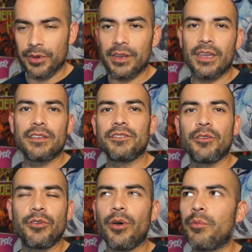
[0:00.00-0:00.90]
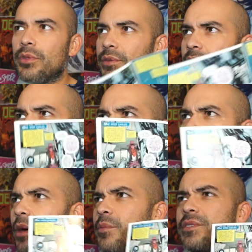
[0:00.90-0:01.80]
And in case you don't know, I believe, if
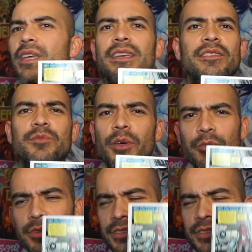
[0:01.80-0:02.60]
I'm not mistaken, his mother